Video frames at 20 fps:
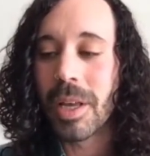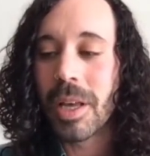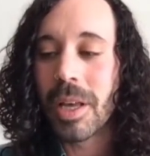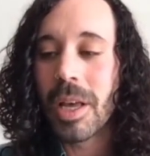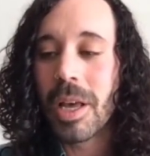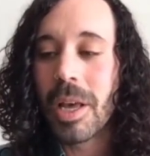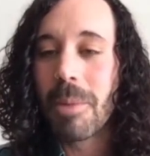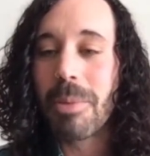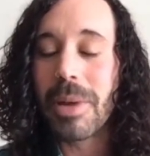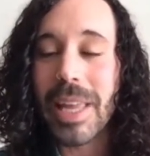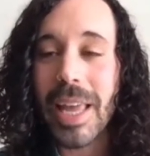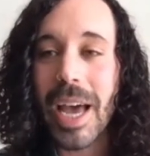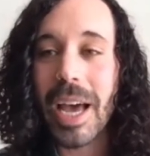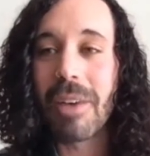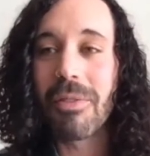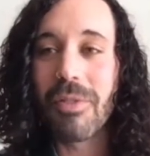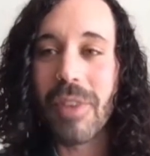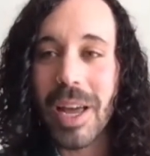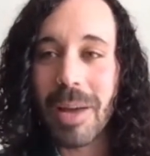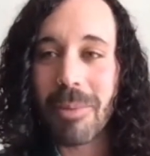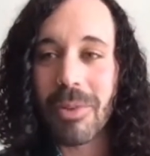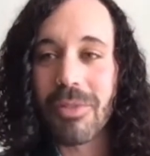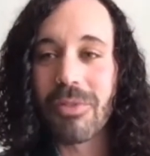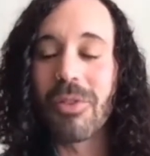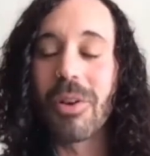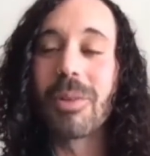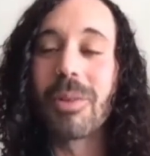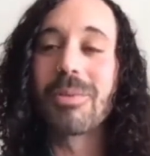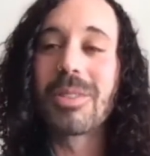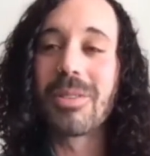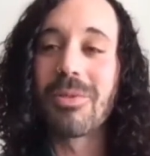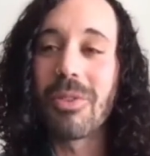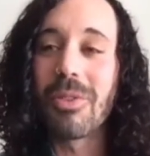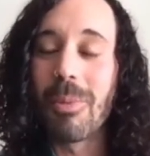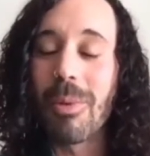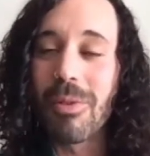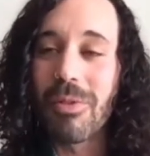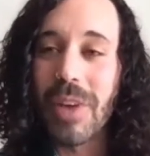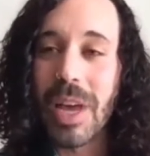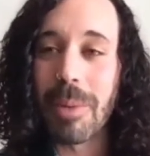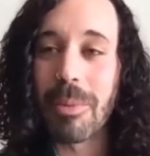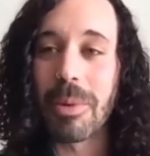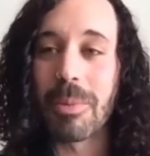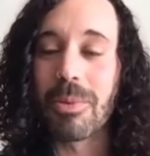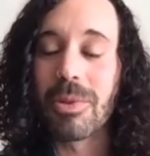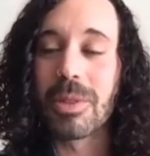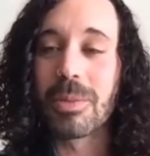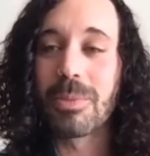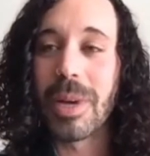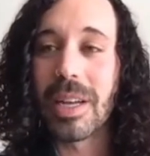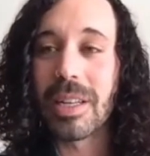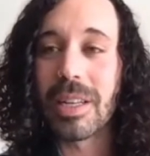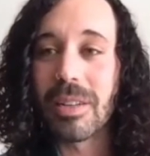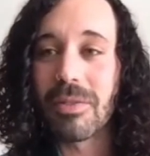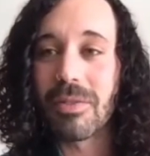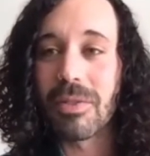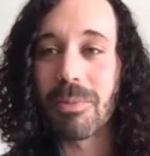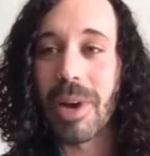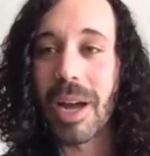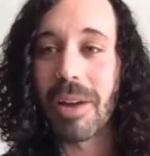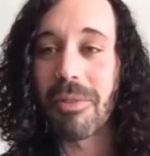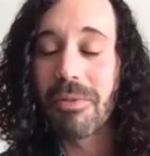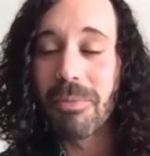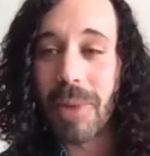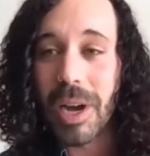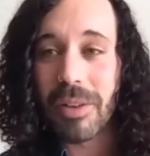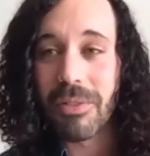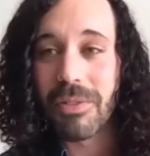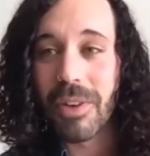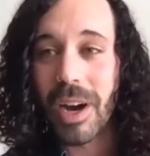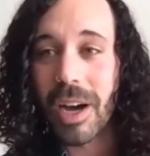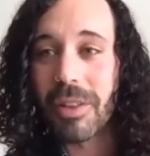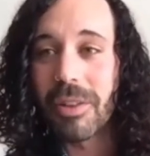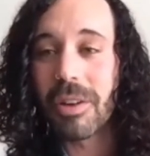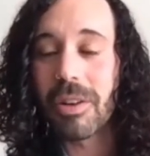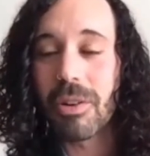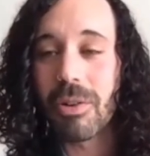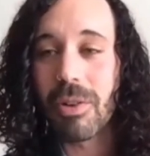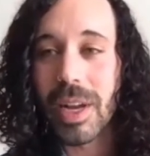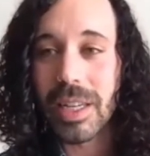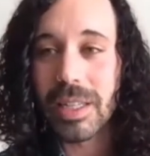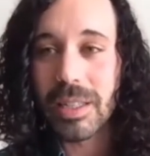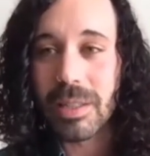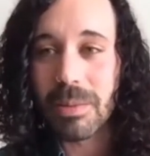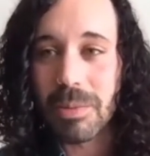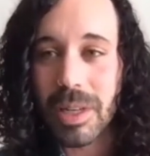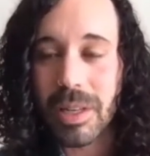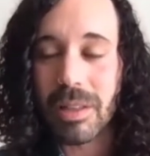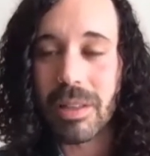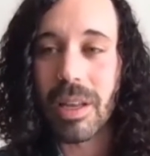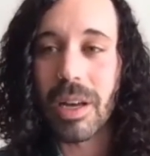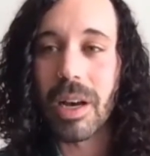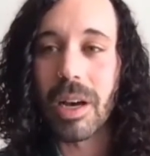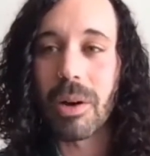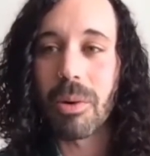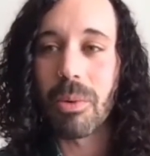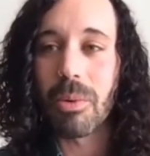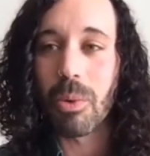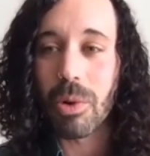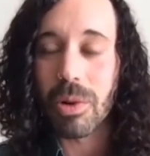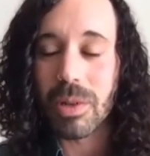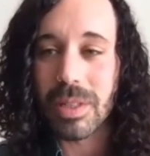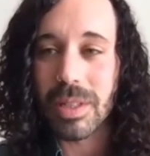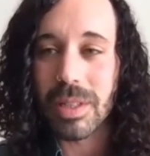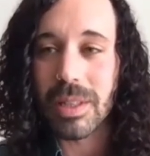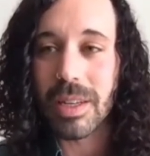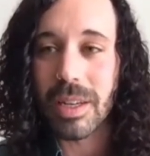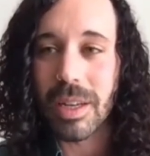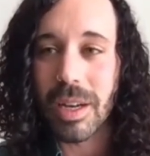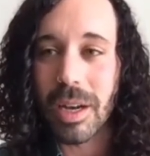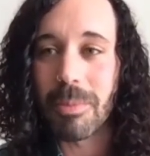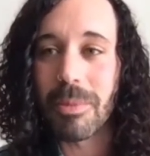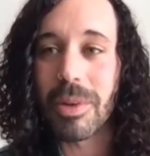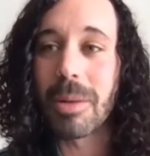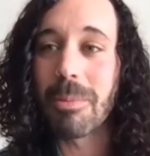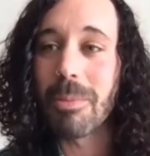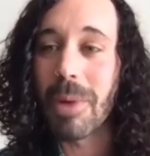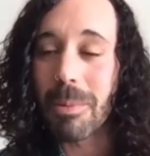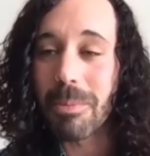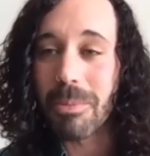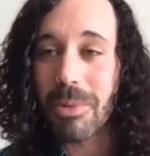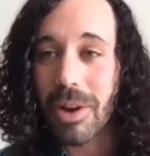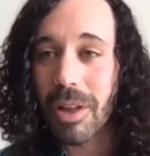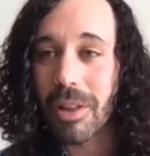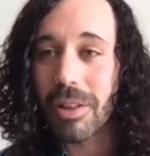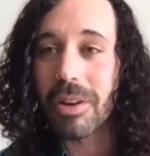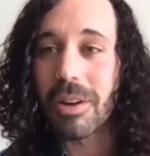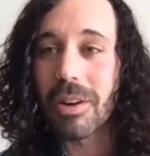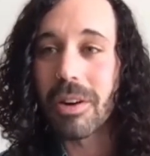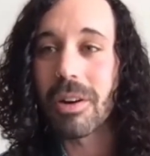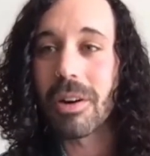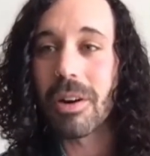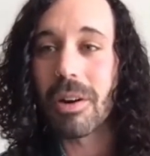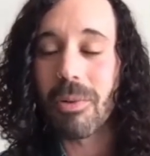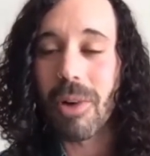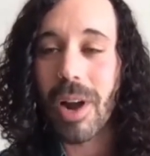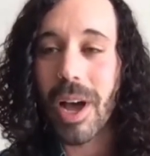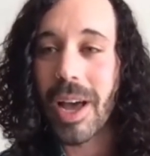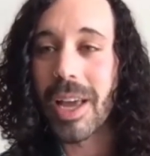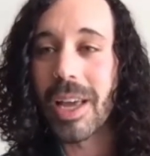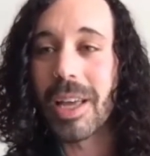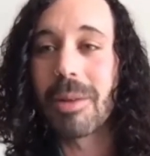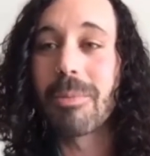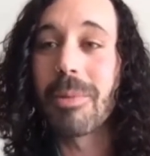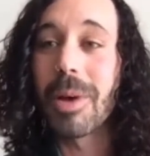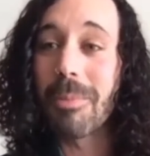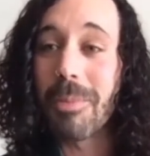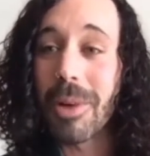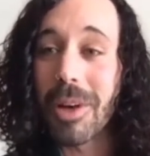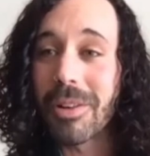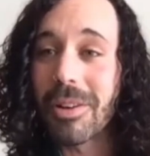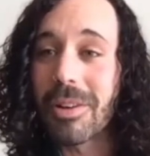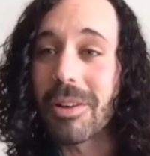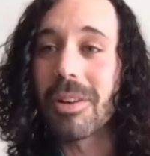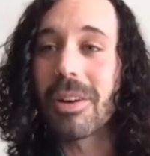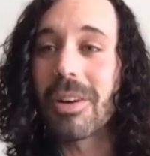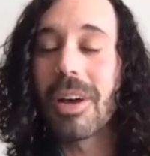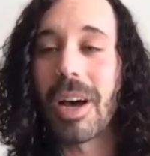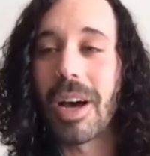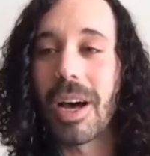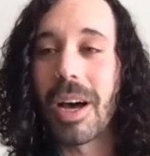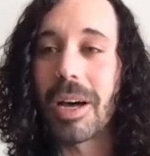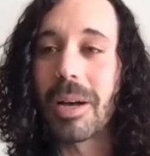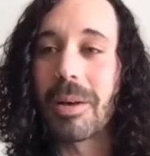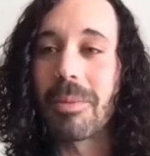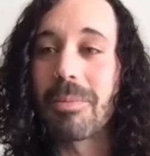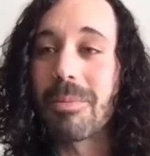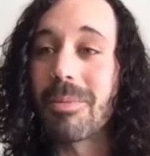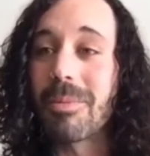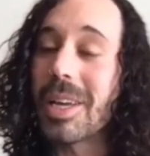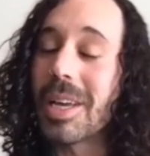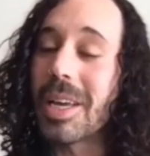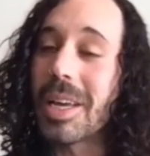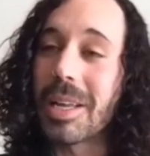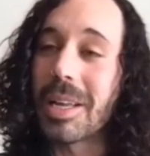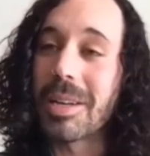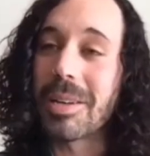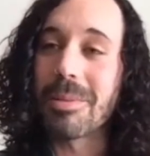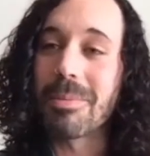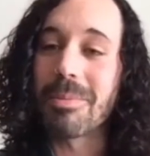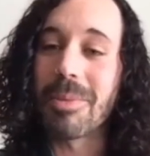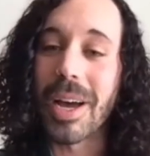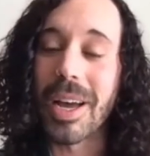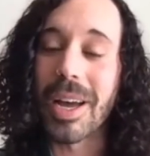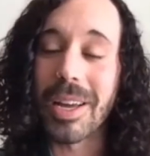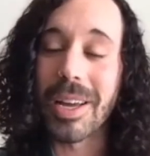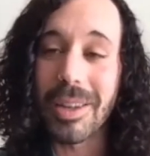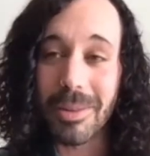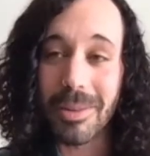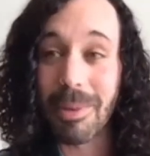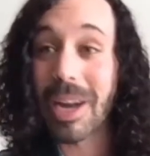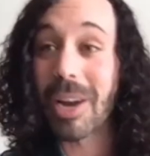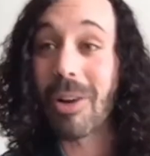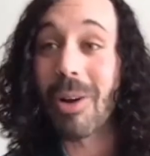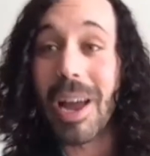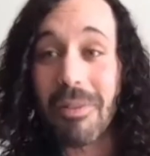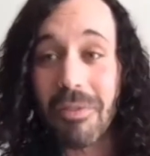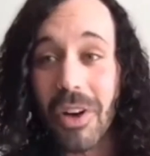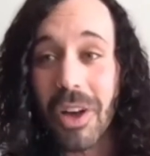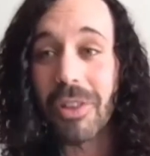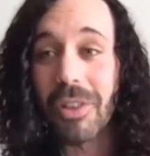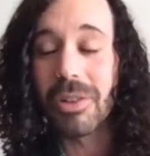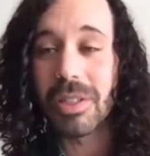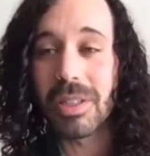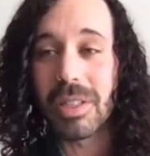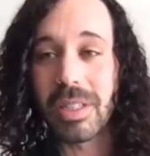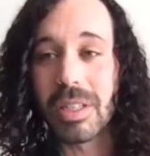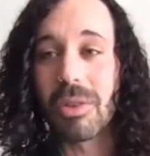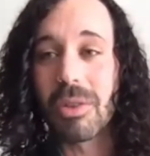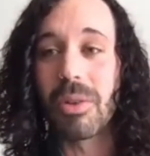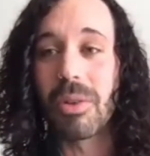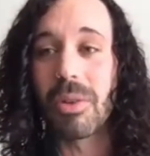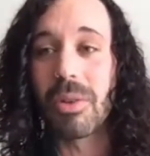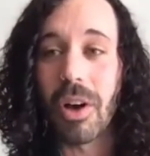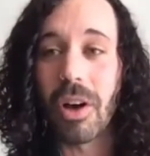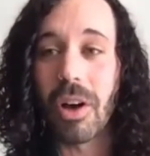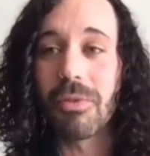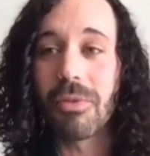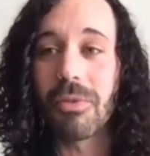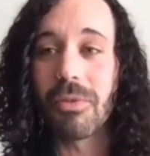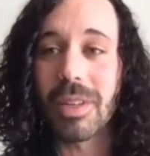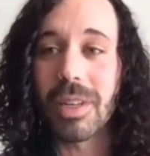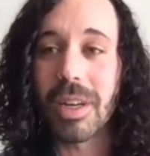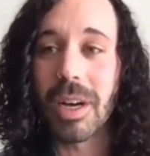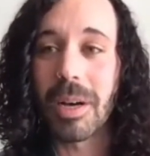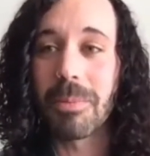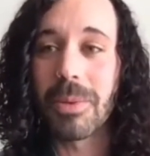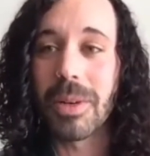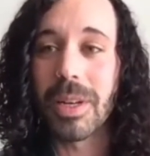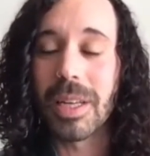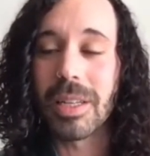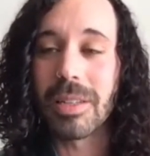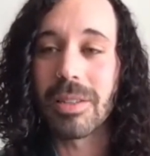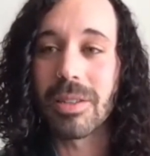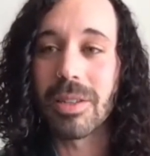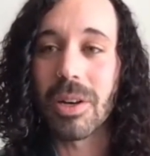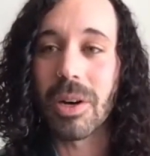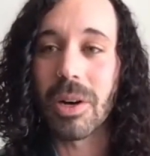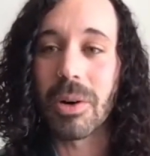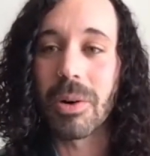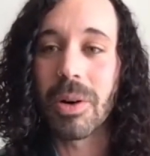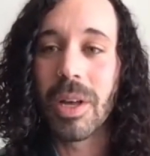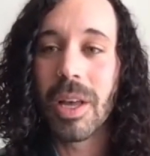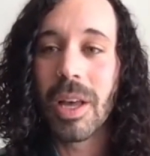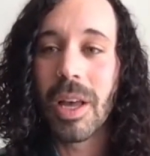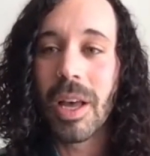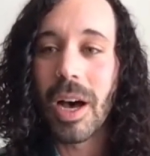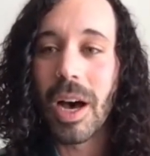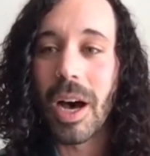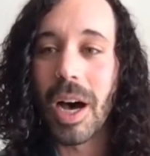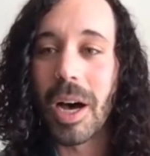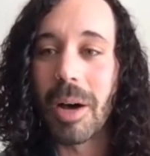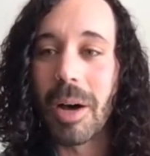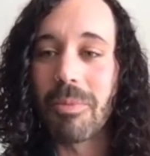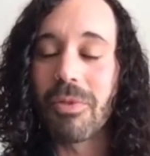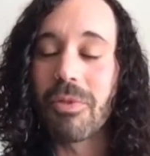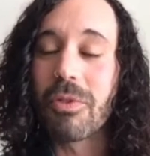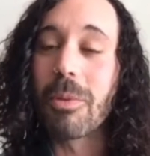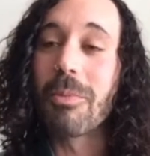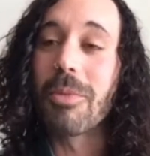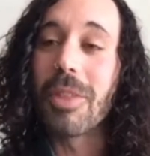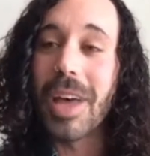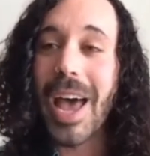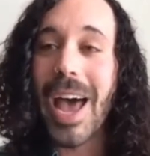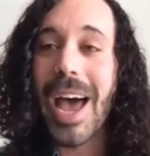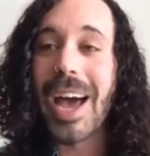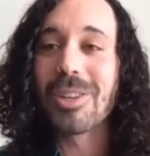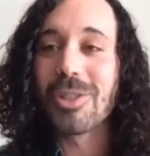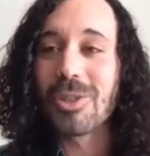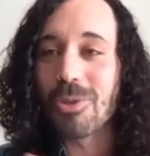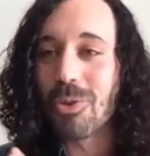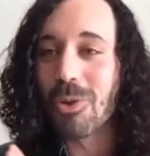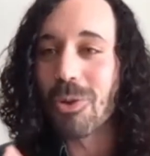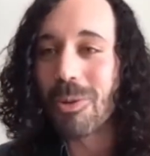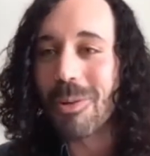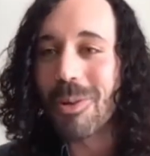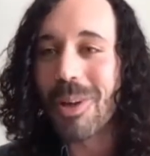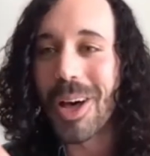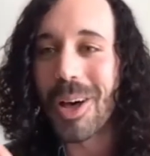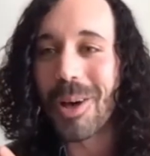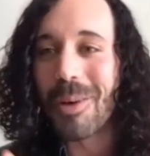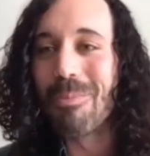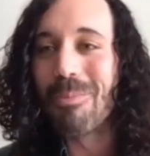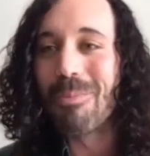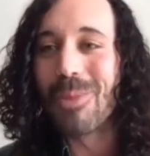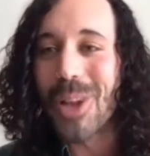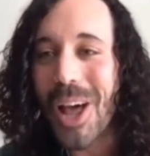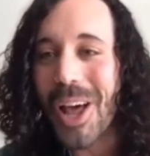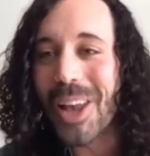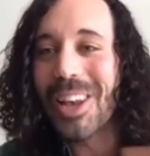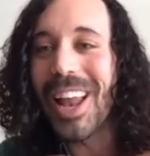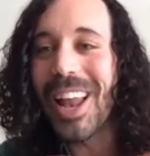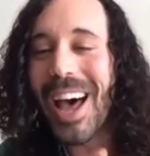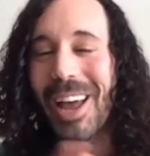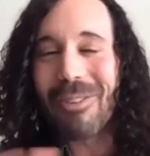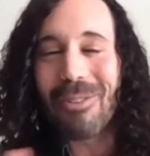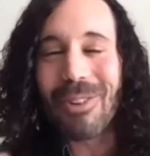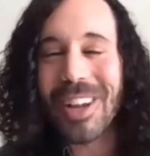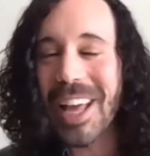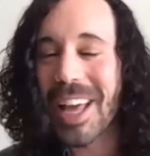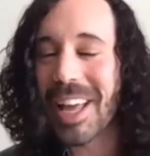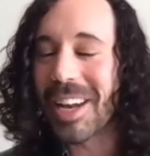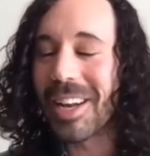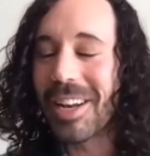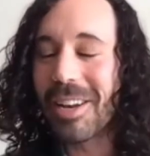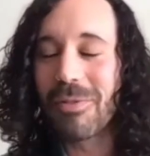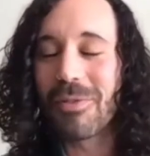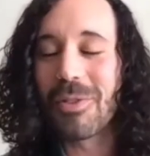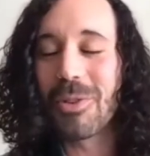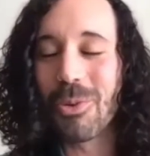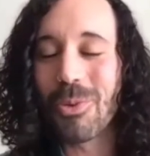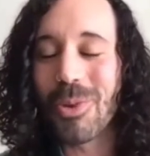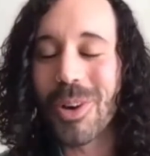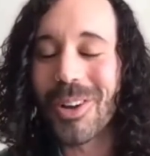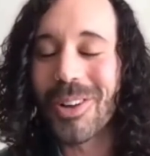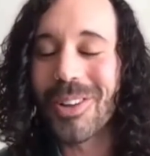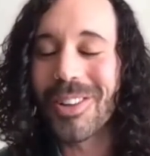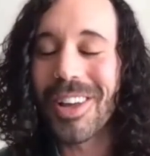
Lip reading: but yeah, from a family perspective, my father, Craig Smith, works at the company. My brother, Ryan, my mother, and my grandfather is still involved with the company. So from the actual bloodline related, if you will,